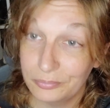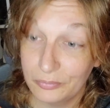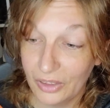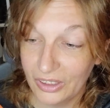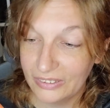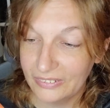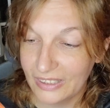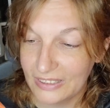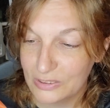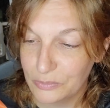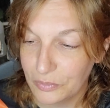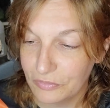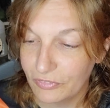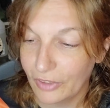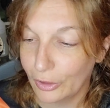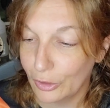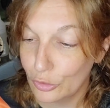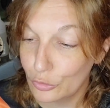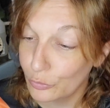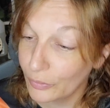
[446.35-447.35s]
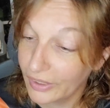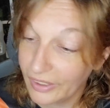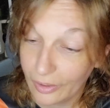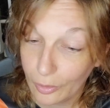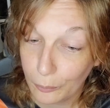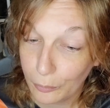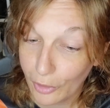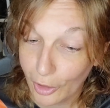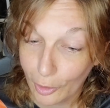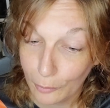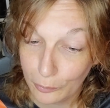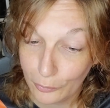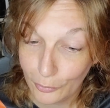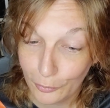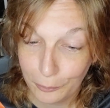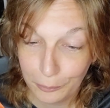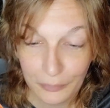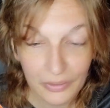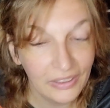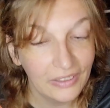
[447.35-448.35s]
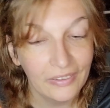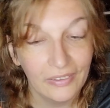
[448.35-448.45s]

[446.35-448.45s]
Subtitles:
unless we've got a drinking problem,